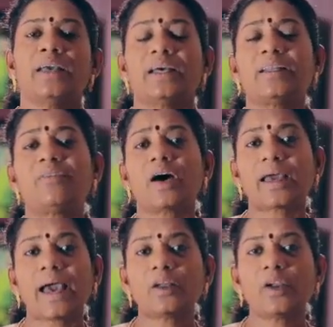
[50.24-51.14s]
Here for
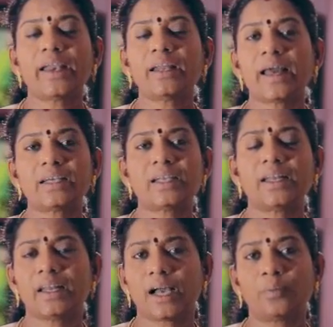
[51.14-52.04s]
calculating national
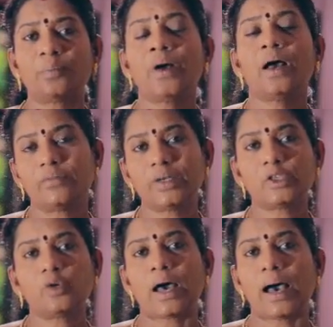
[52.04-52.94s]
income, we
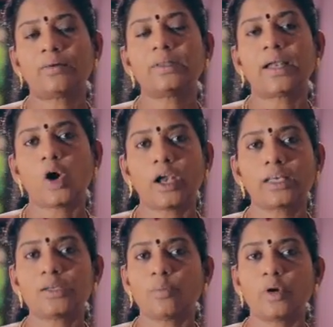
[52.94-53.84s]
should have the
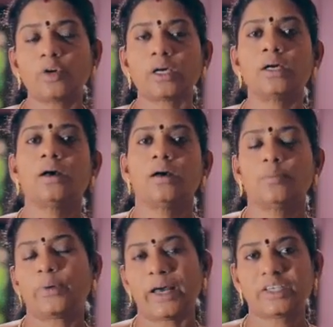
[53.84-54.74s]
knowledge about
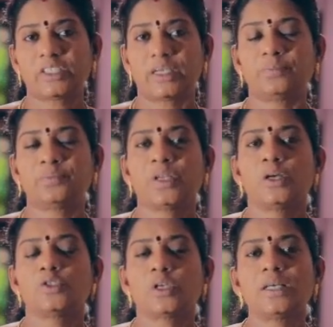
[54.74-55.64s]
production.
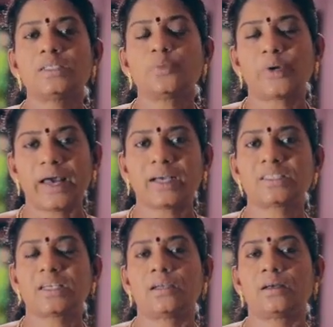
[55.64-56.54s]
So this
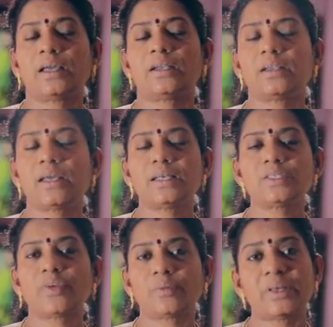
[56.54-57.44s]
production, it
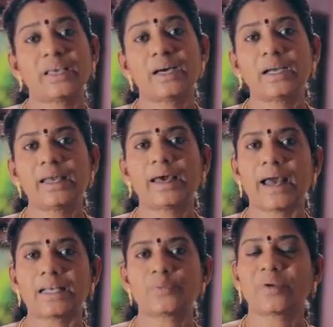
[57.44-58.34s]
is from the earlier
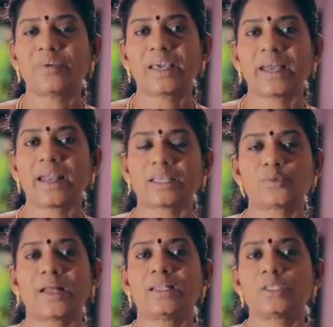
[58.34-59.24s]
aspect we can
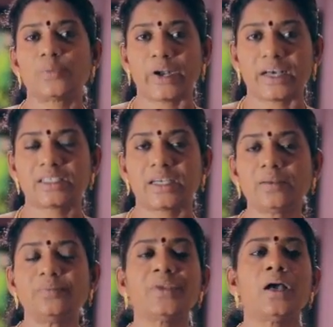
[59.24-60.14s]
explain this
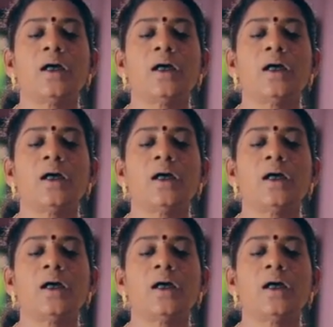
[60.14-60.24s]
production.